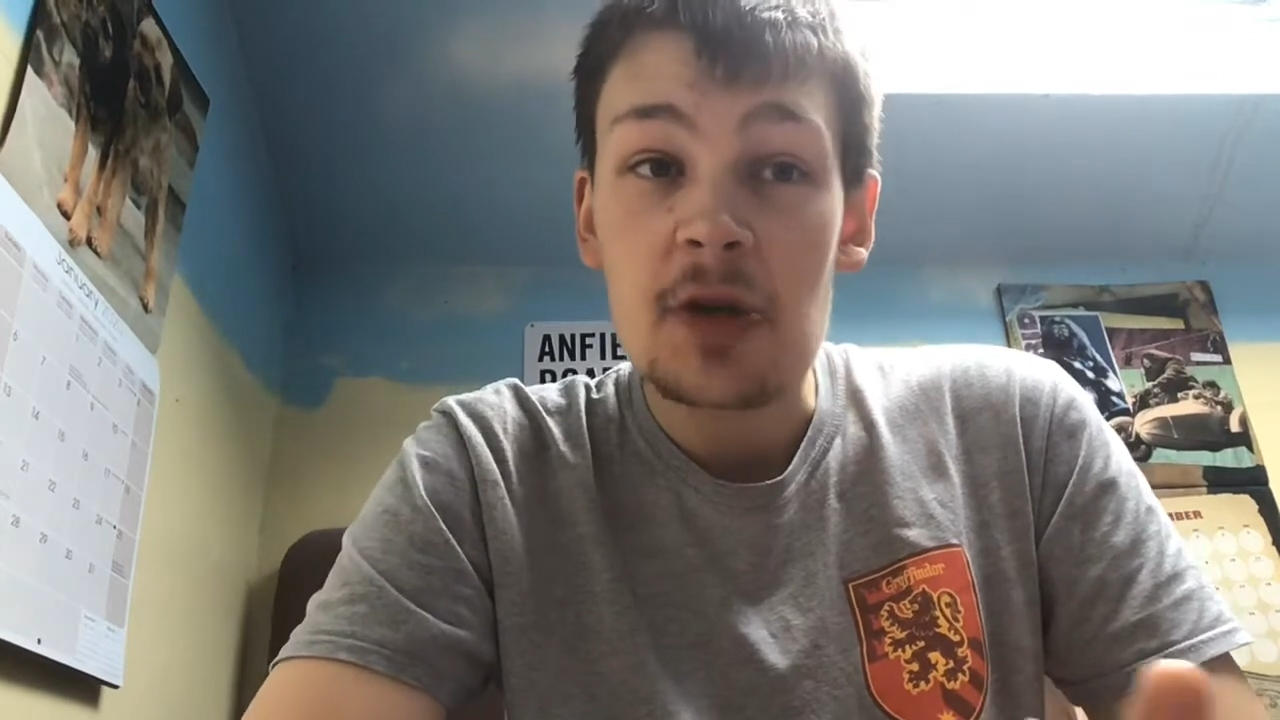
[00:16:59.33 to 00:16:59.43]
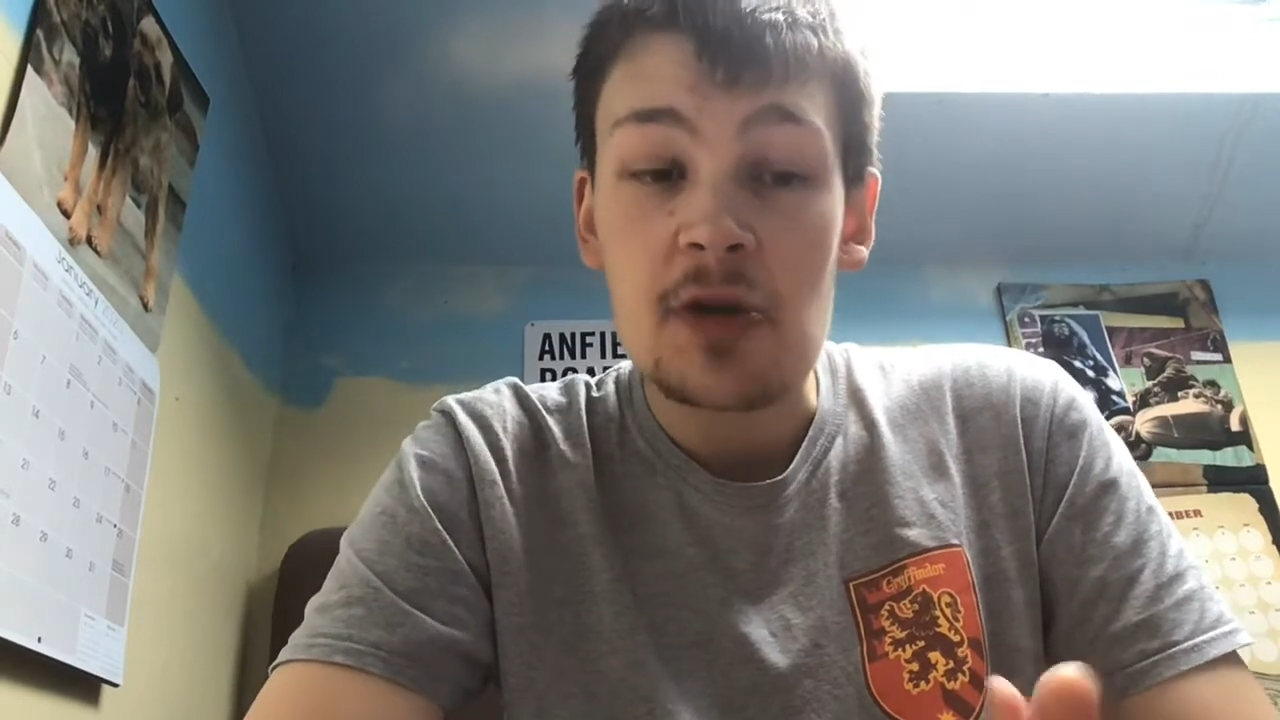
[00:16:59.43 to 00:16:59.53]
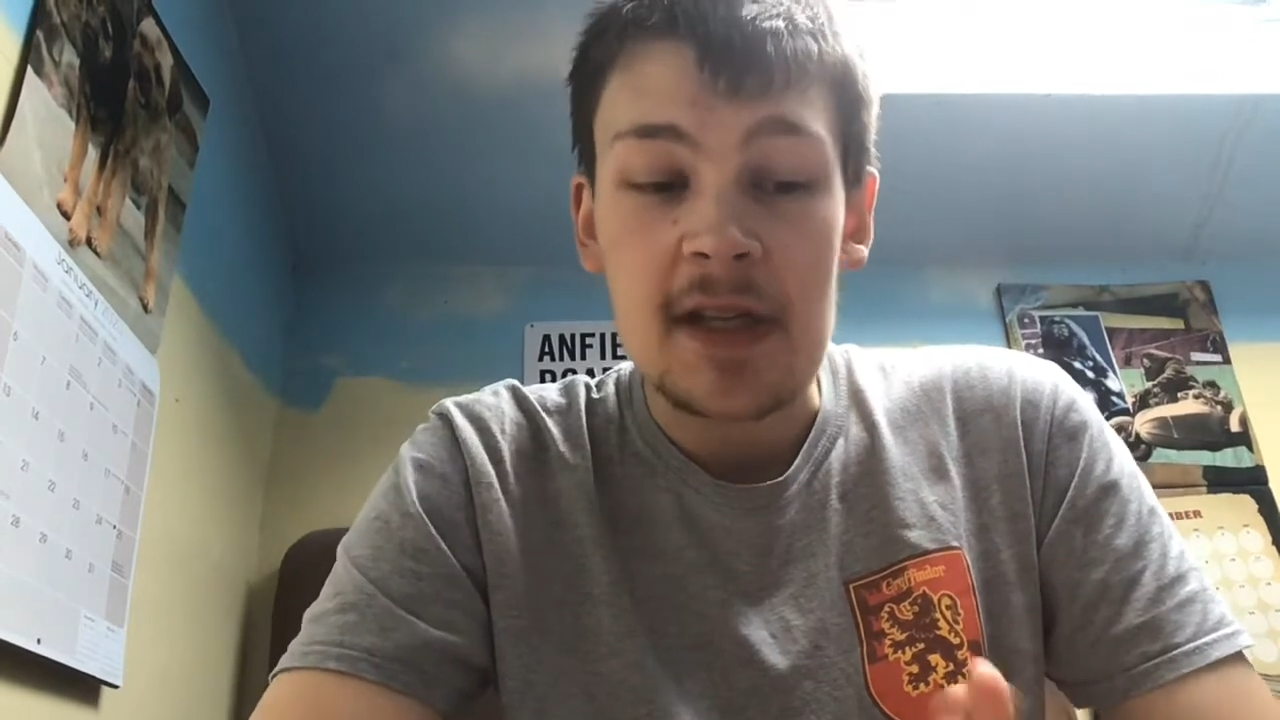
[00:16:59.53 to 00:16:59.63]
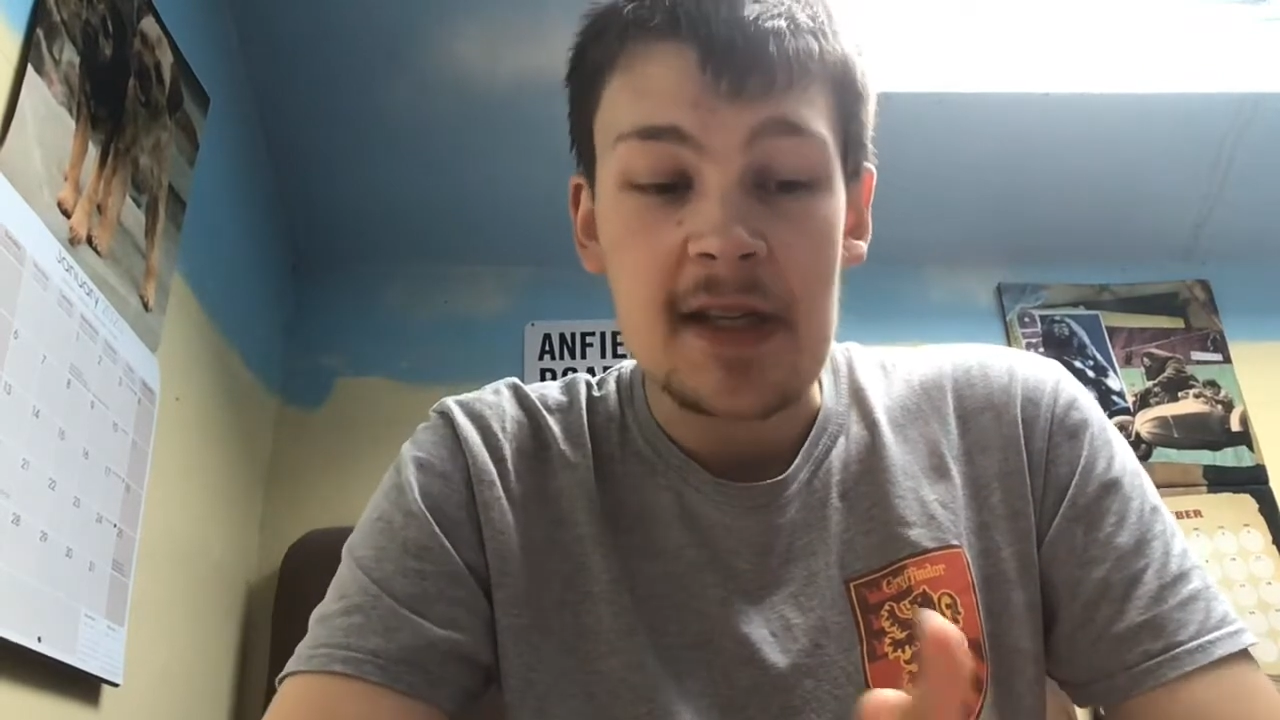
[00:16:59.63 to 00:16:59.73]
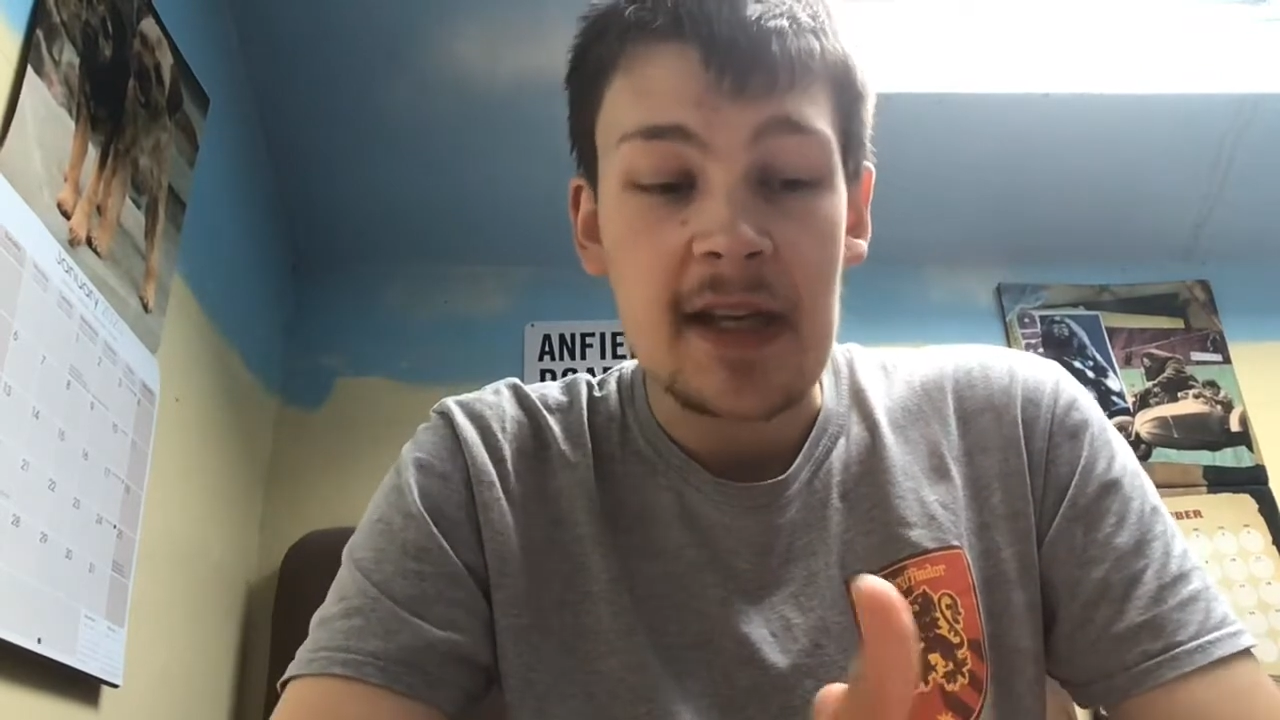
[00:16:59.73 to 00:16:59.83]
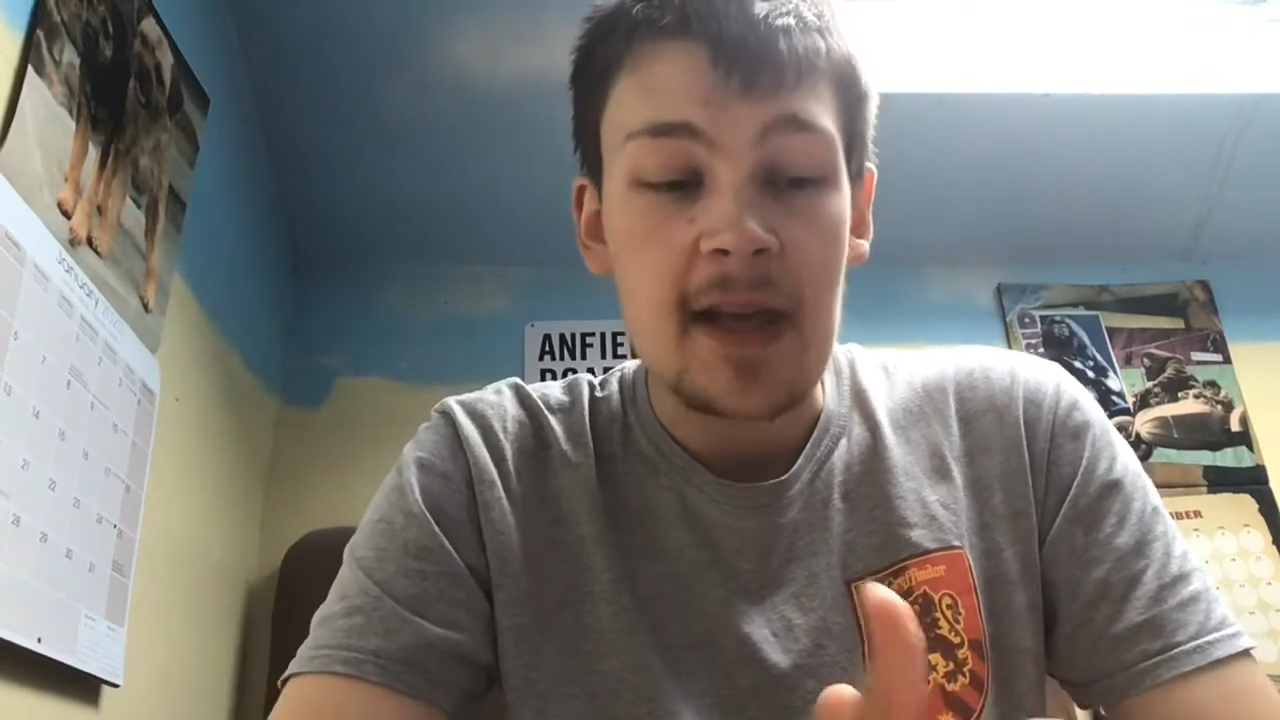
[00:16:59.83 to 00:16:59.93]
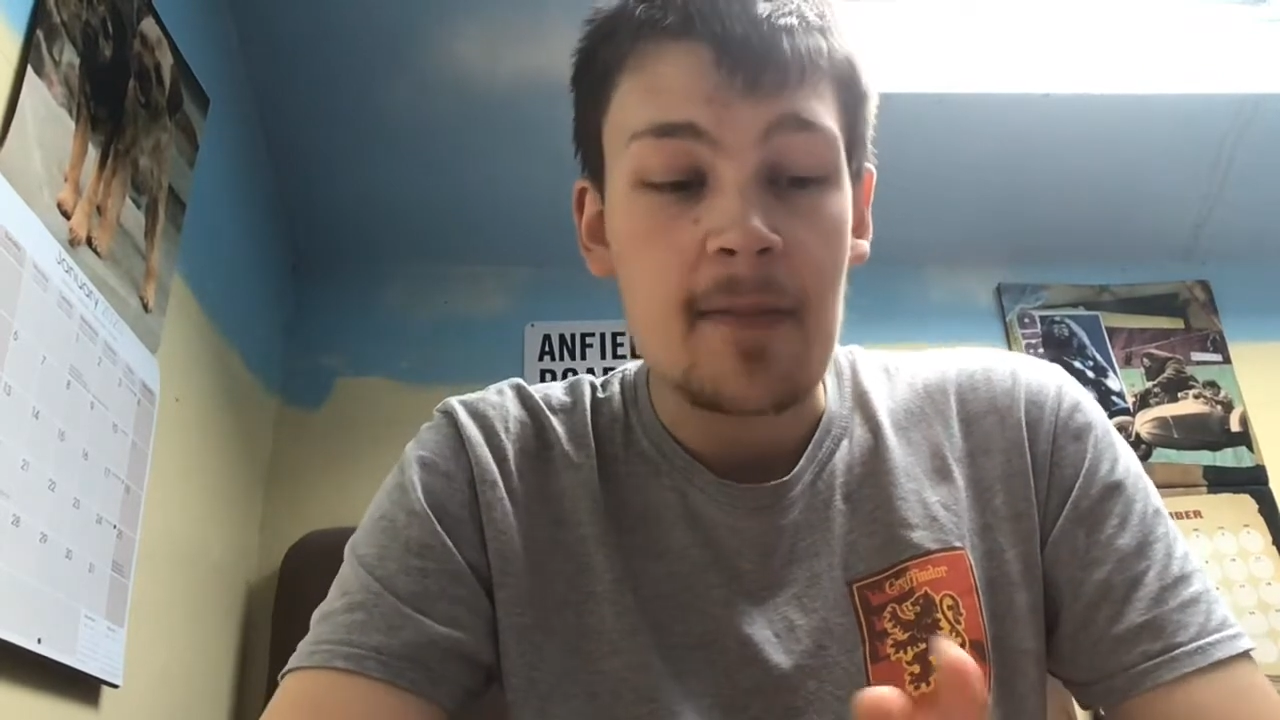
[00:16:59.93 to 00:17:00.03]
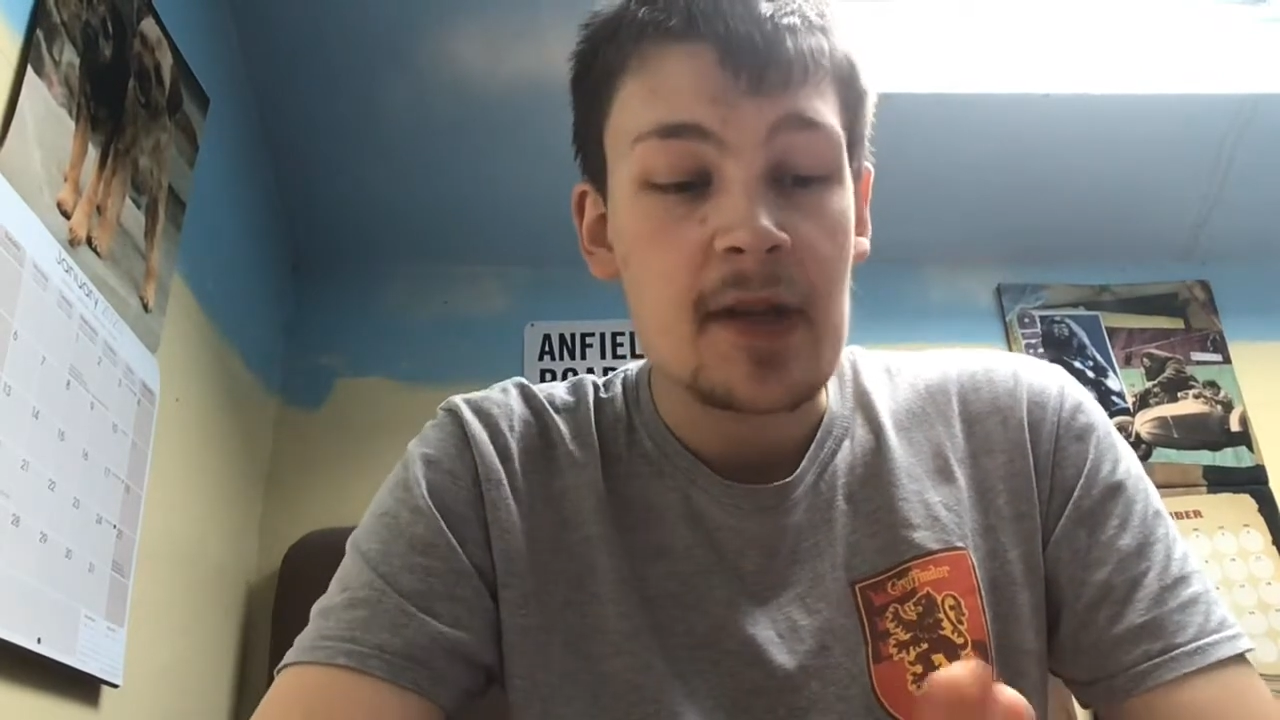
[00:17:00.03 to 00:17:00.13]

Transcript: very interesting